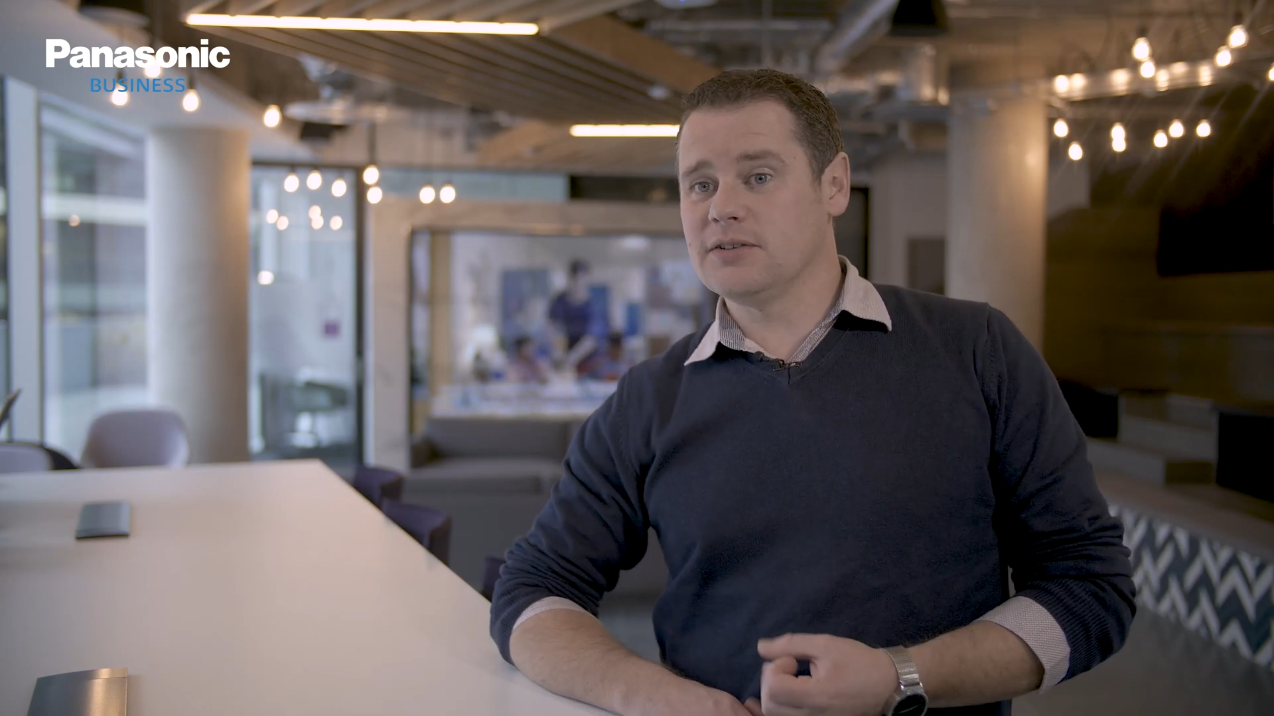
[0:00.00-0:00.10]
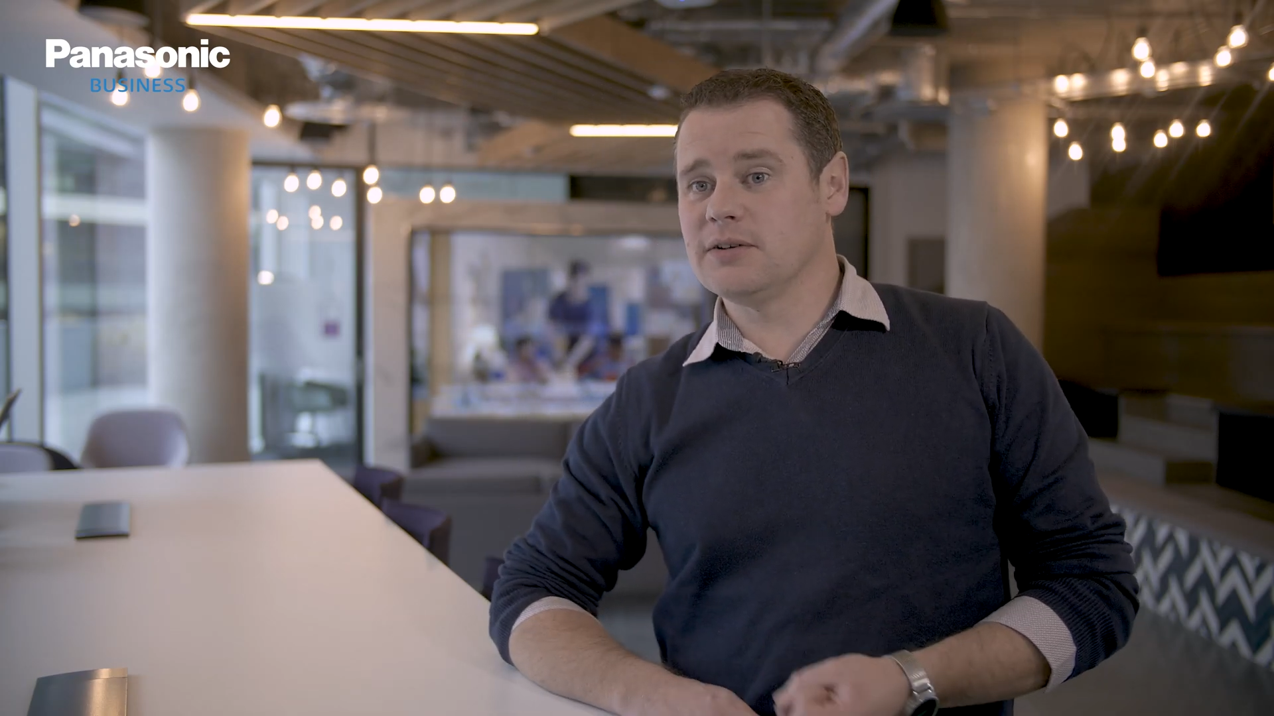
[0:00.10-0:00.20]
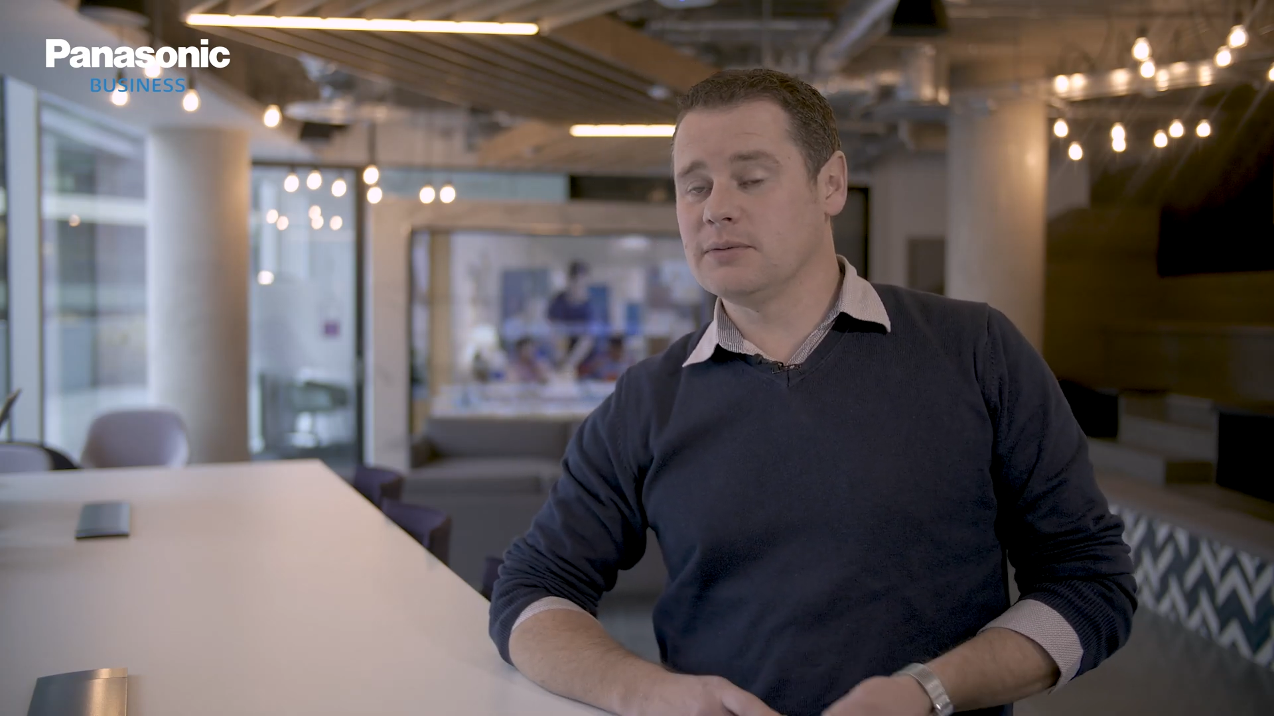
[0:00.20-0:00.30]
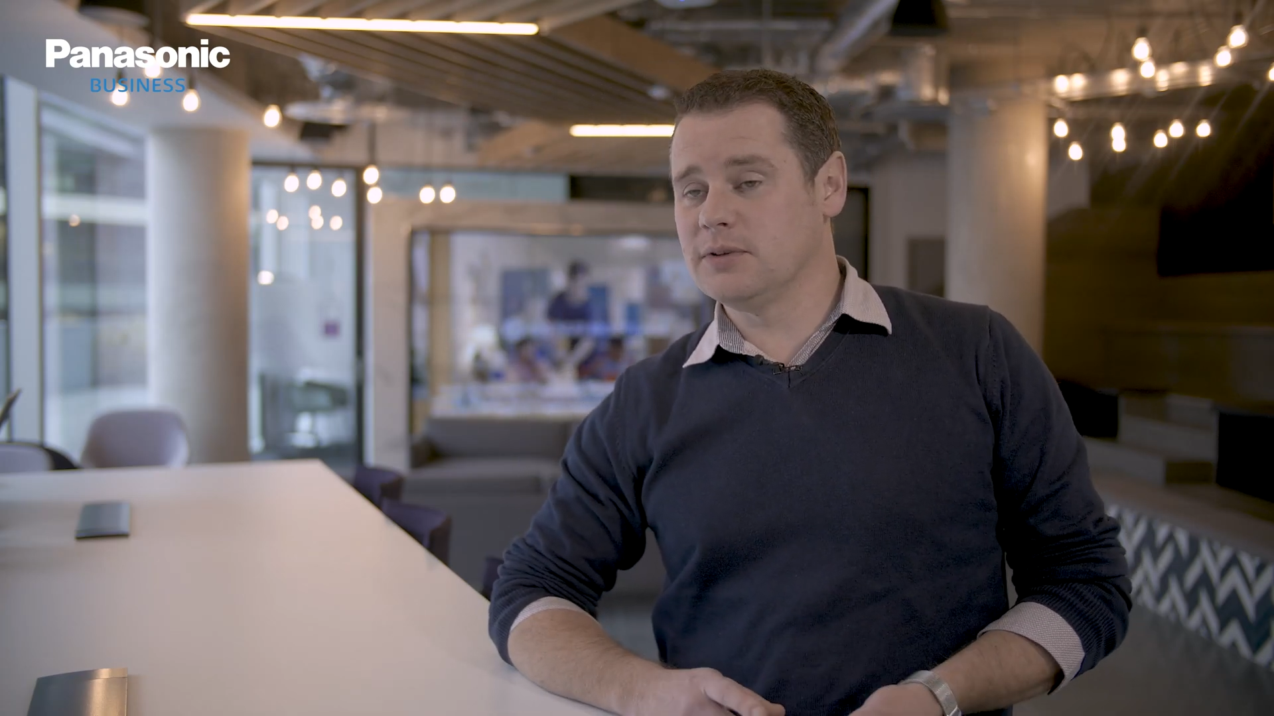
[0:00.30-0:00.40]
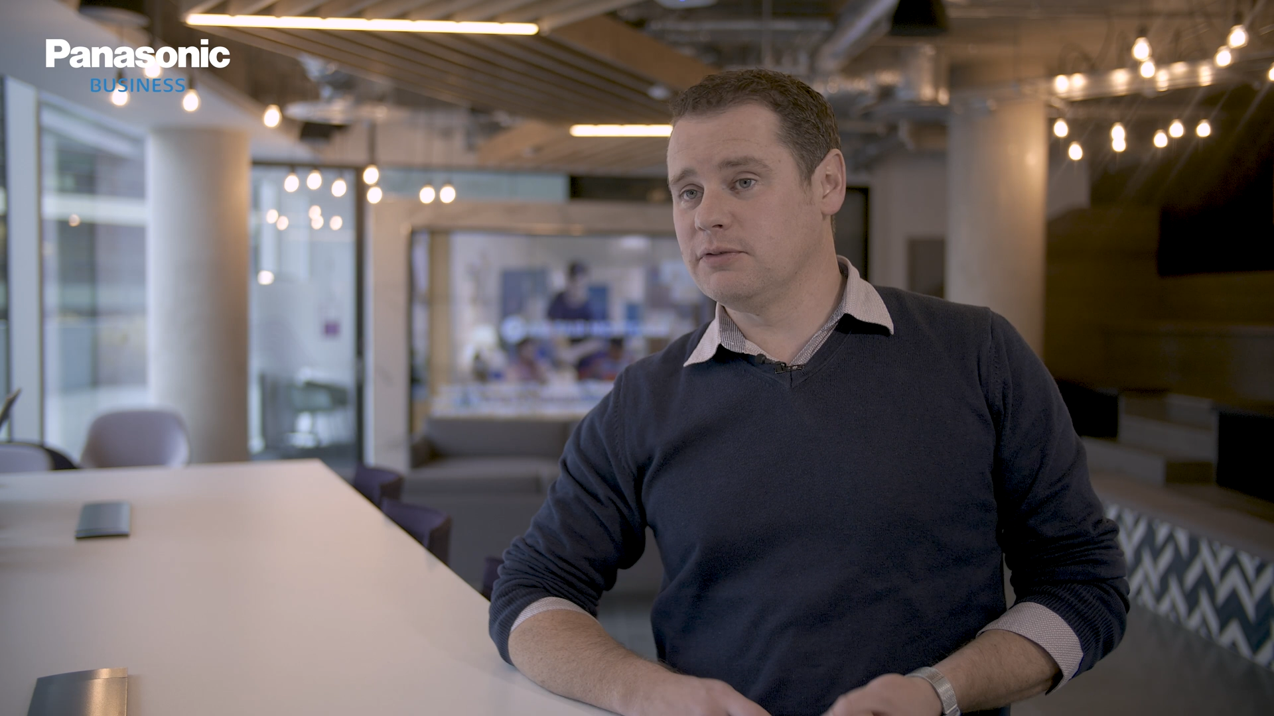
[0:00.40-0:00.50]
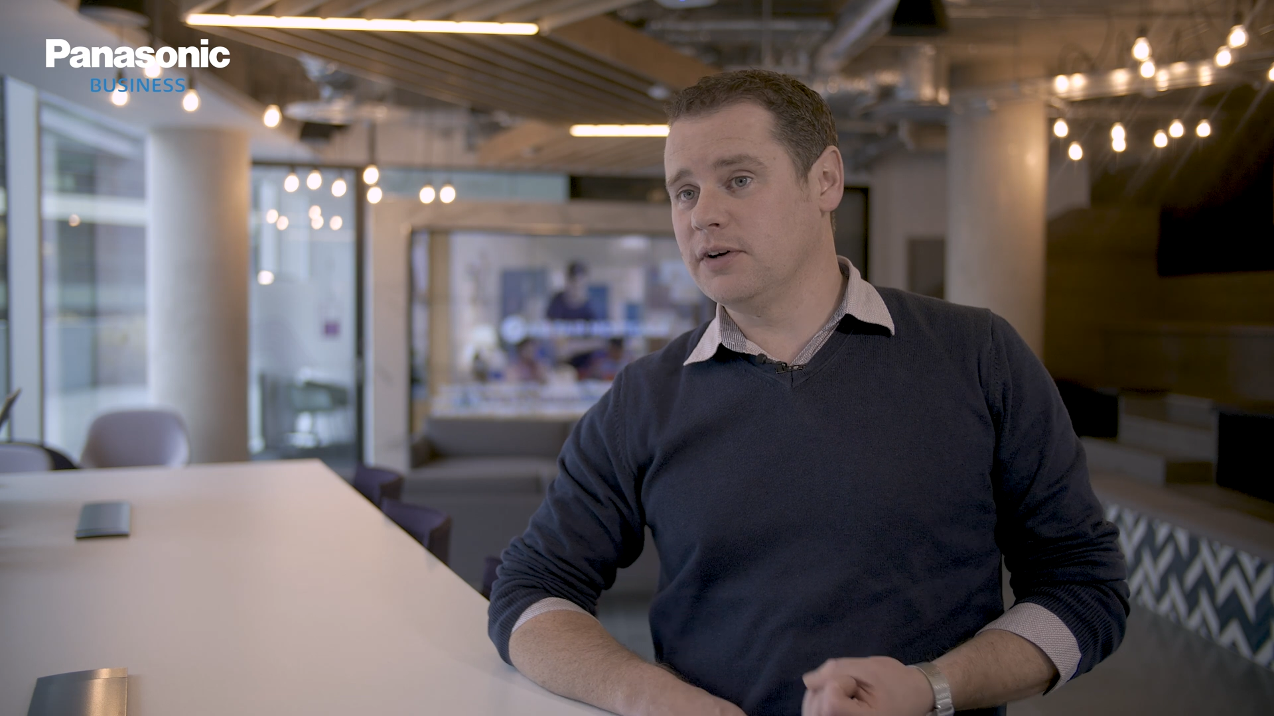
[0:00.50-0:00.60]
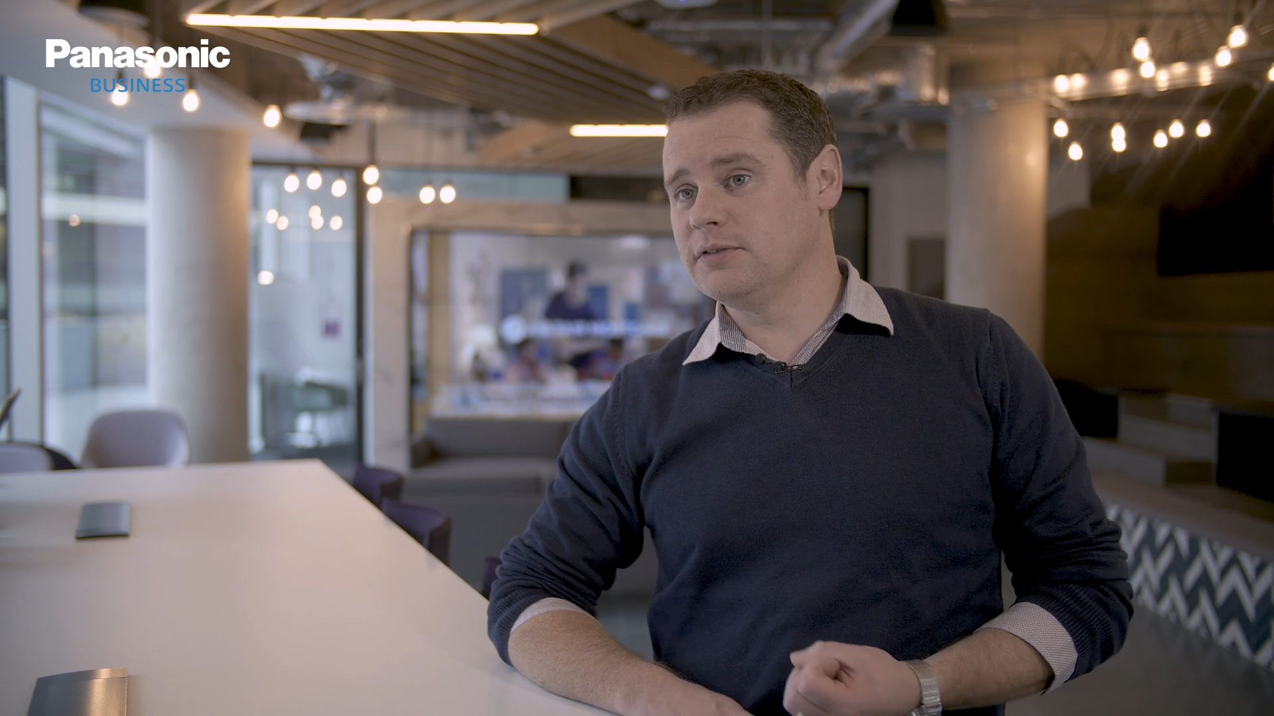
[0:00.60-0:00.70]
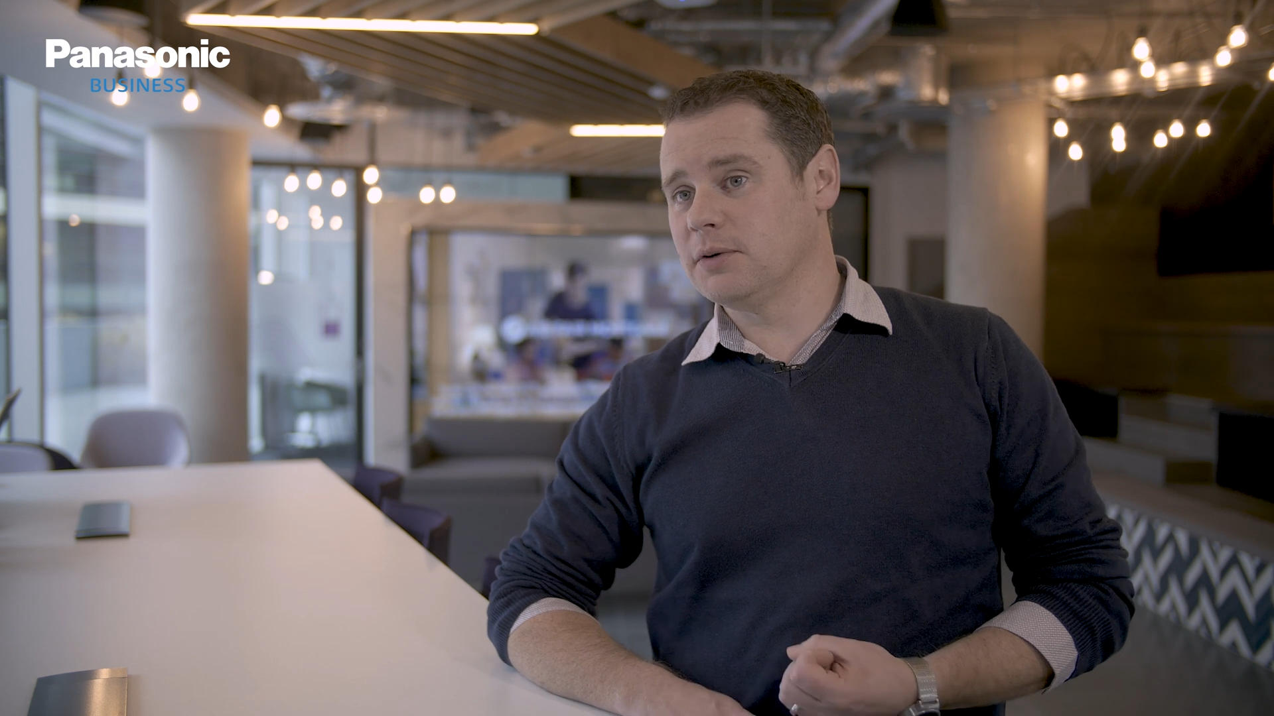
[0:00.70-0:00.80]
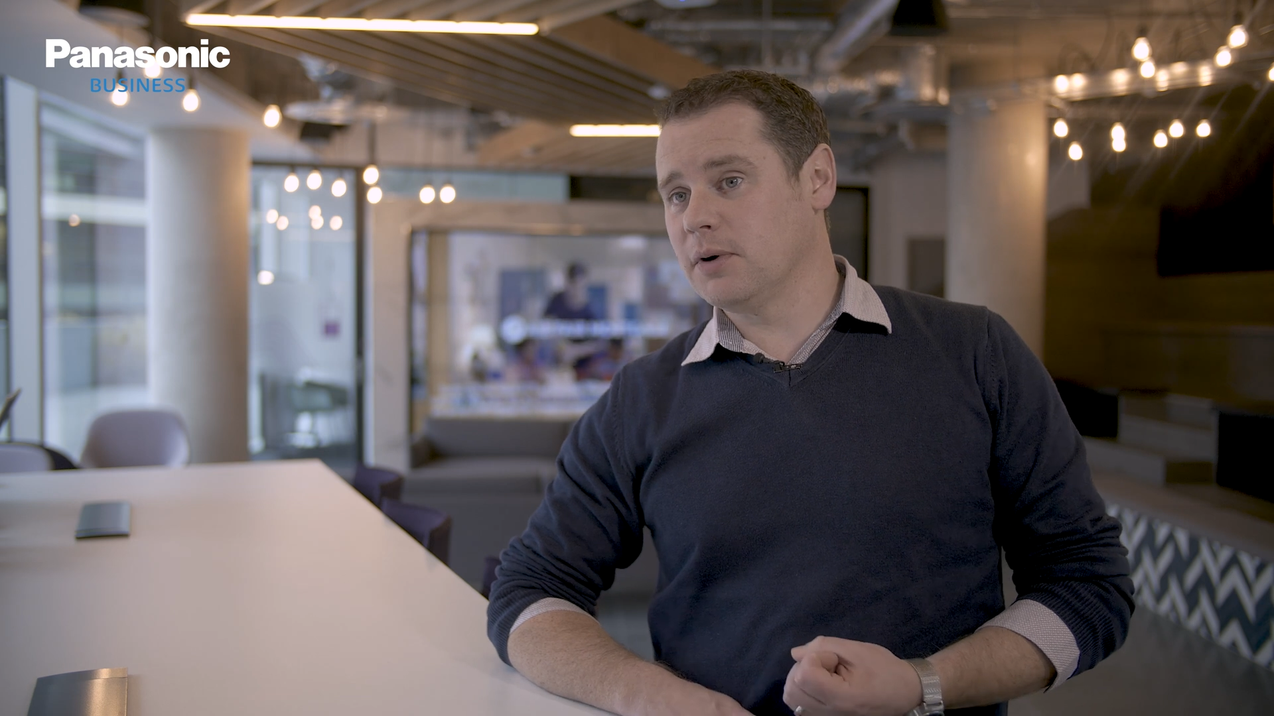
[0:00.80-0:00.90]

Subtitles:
their 5-year